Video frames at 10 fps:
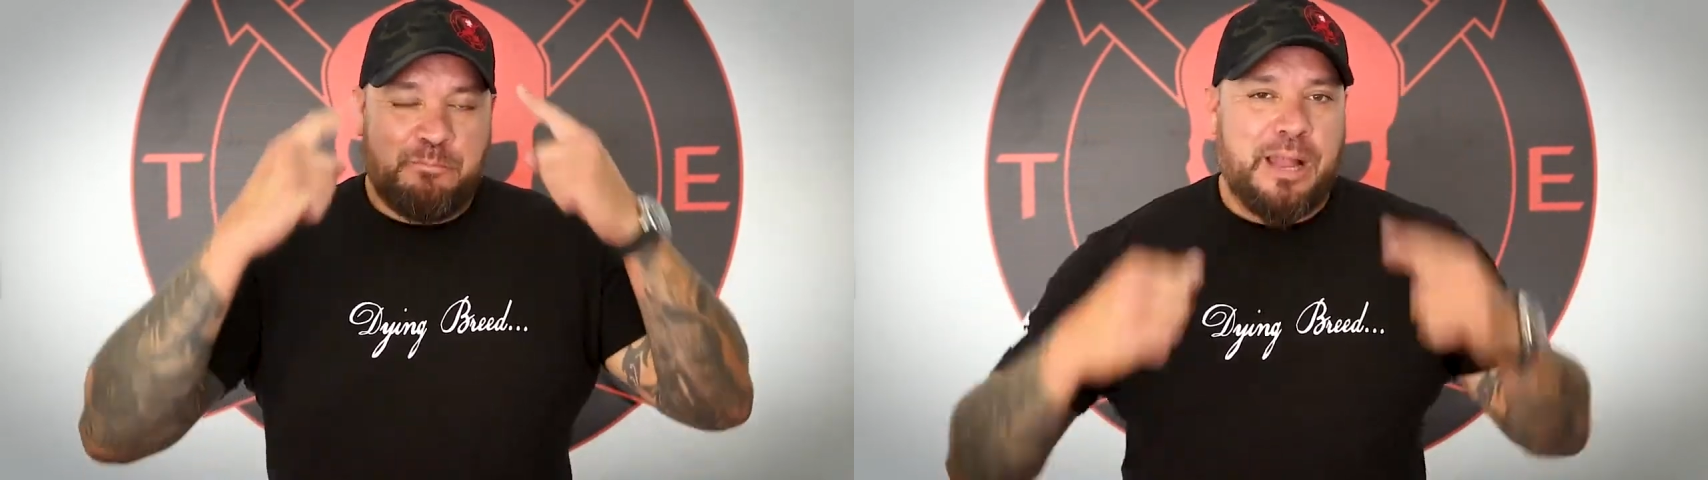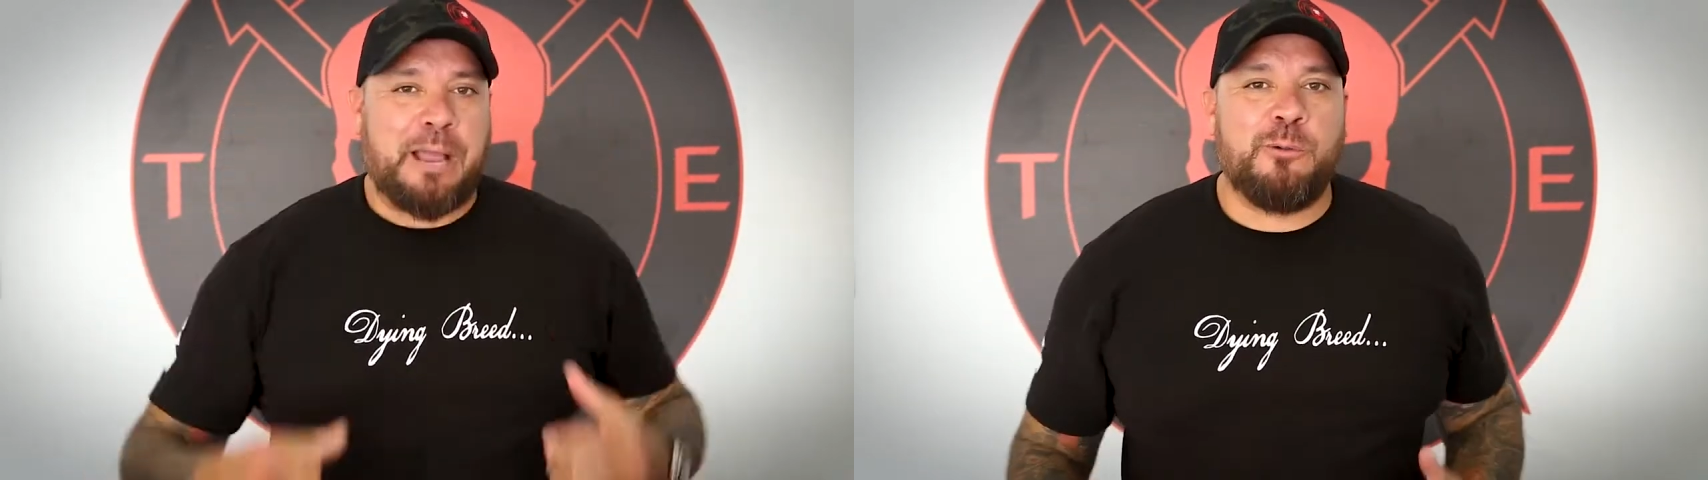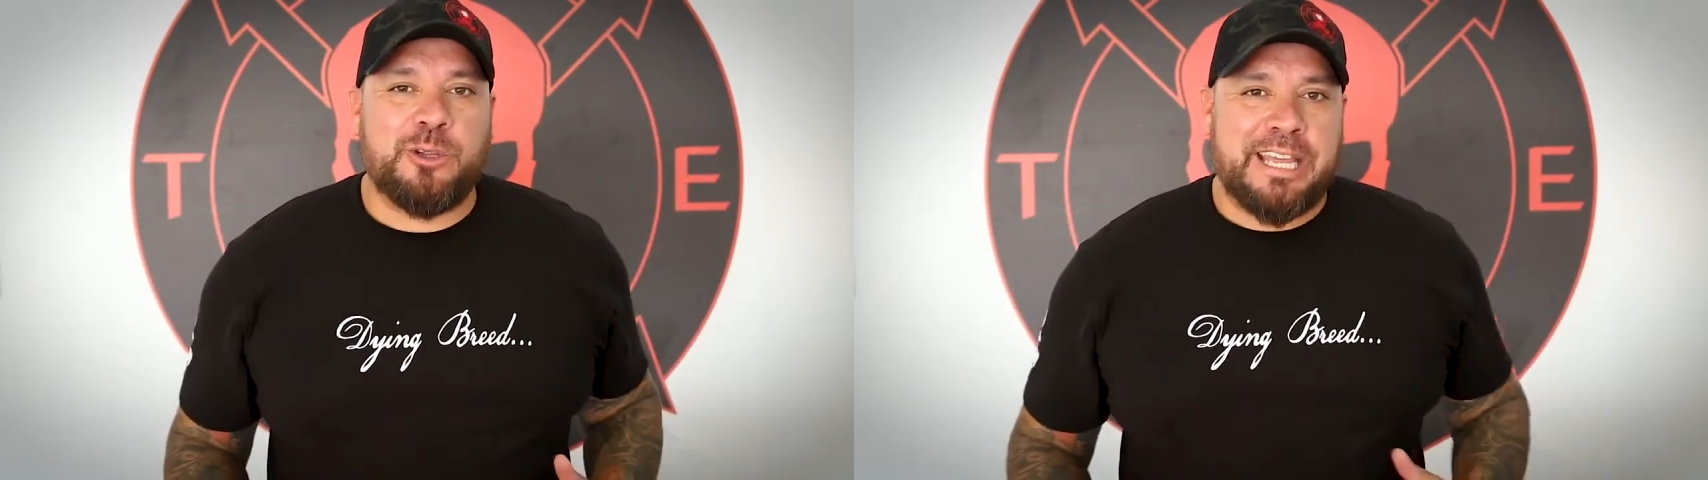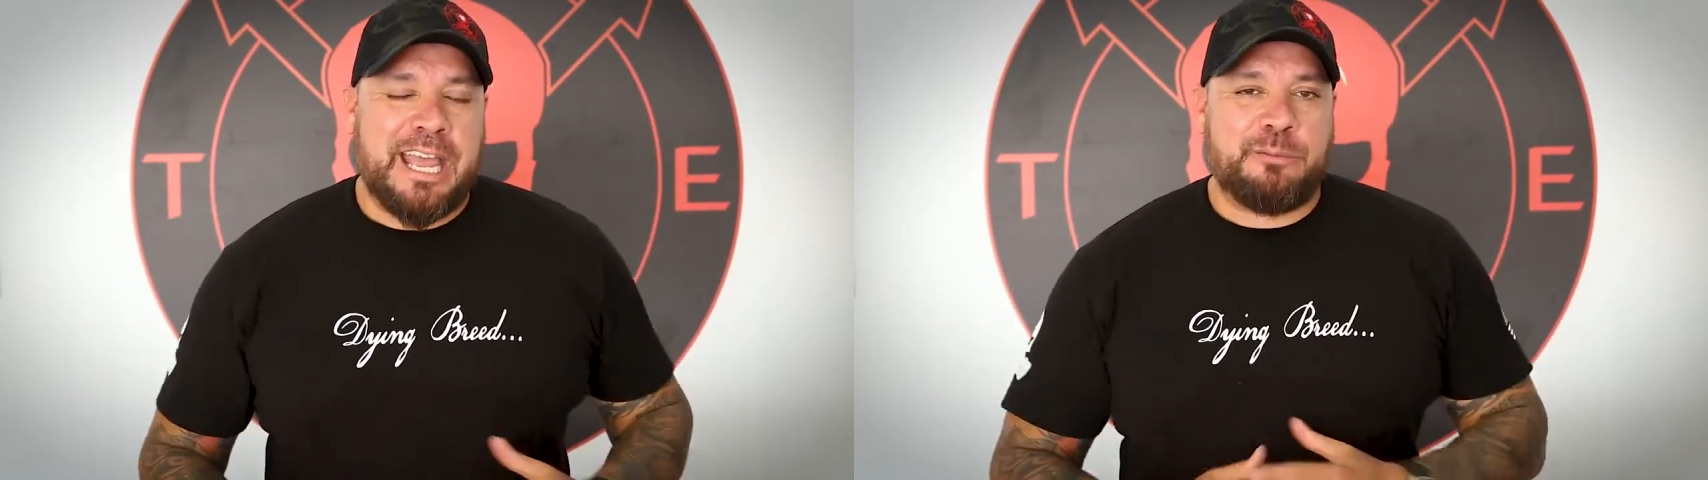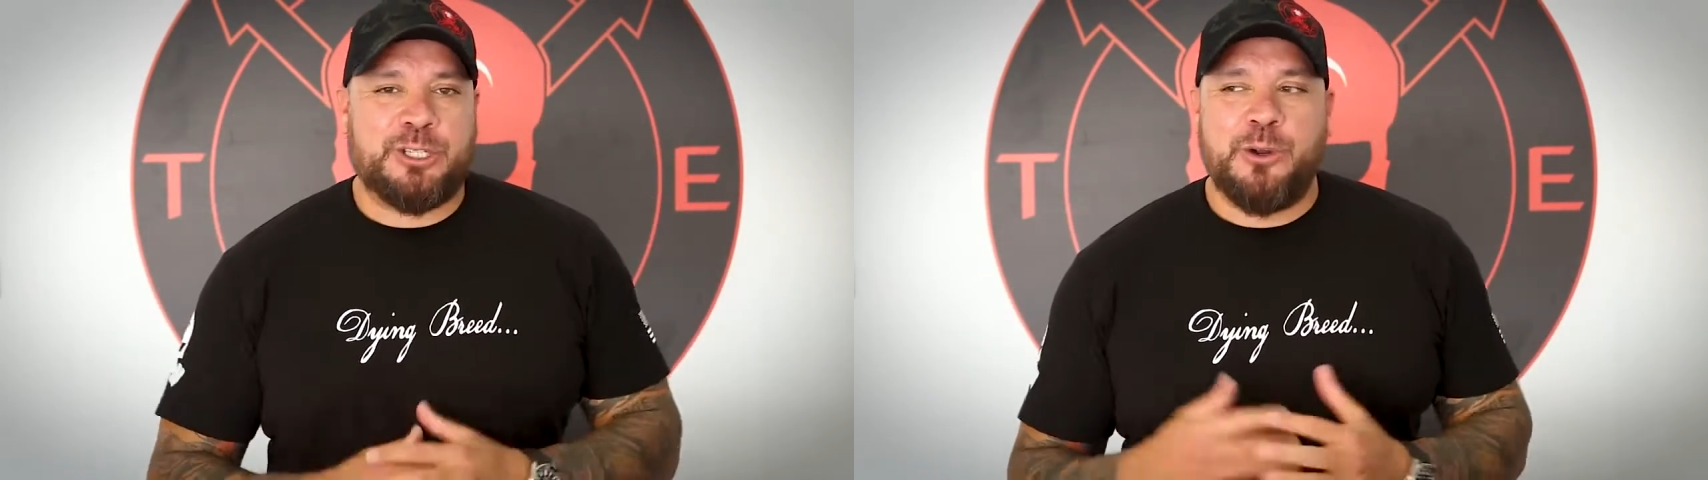black
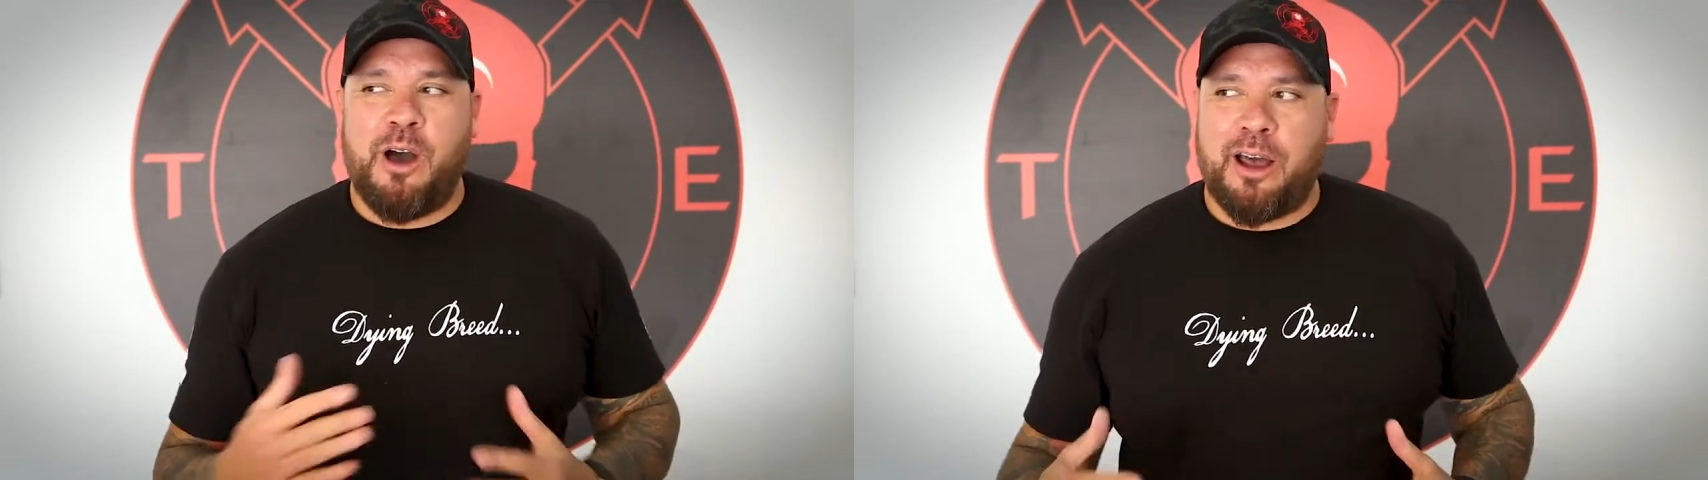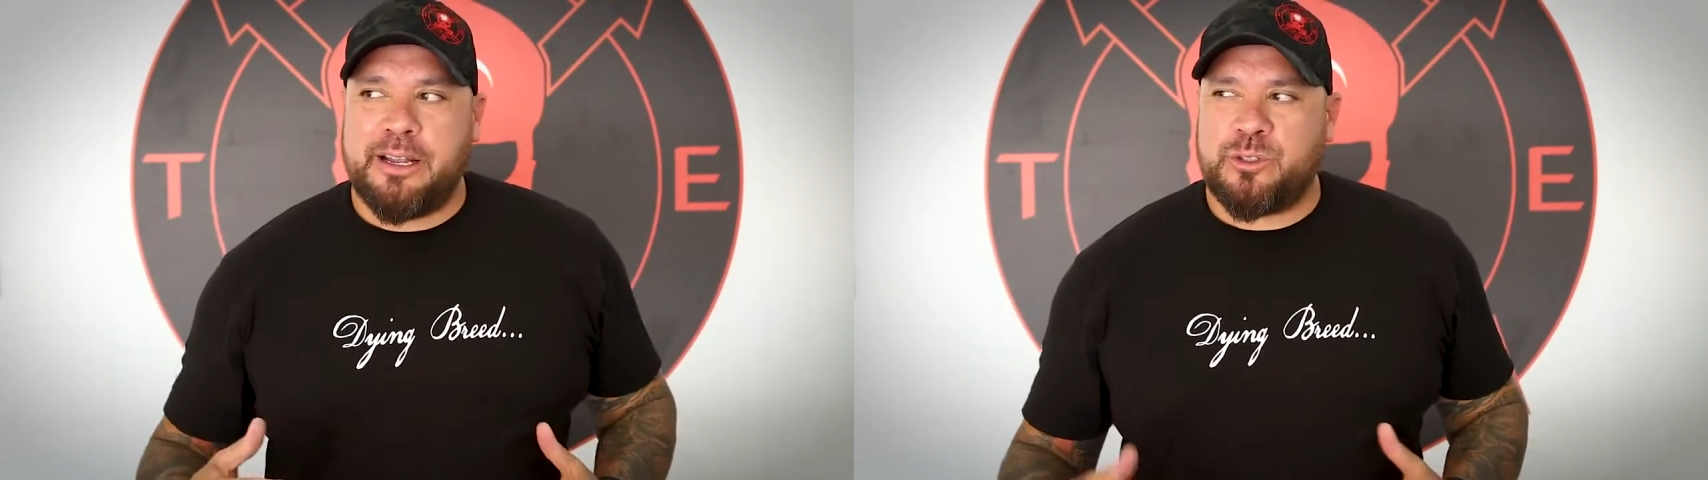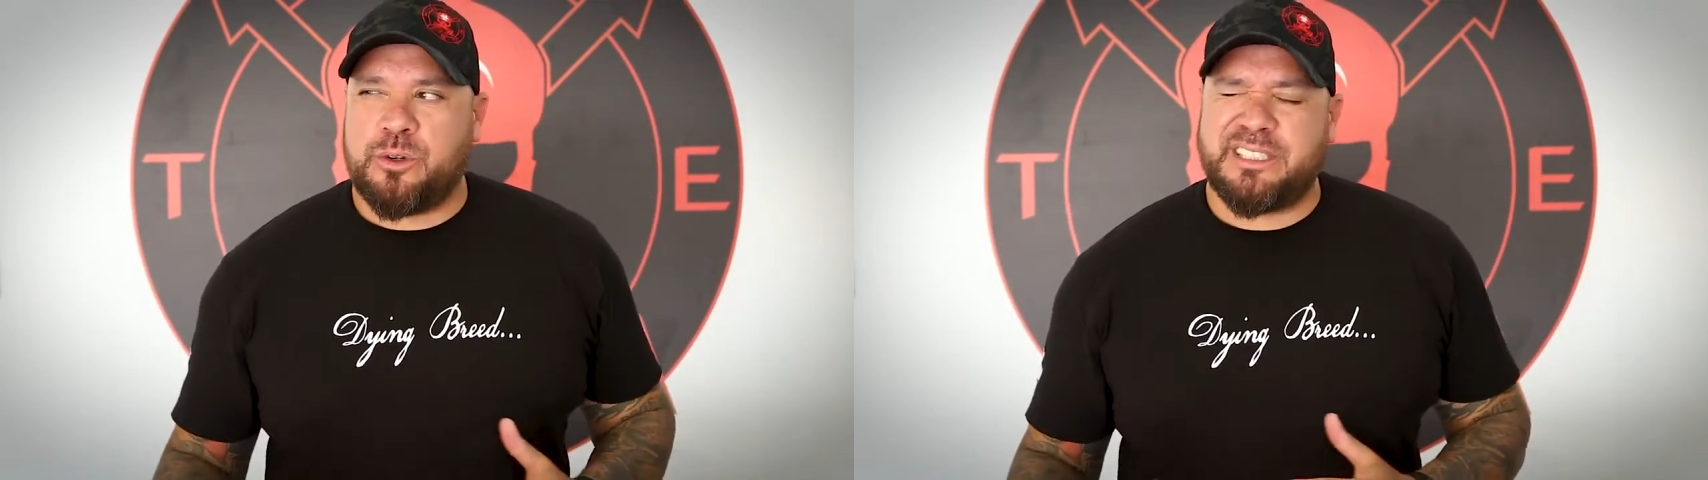multicam is new hotness.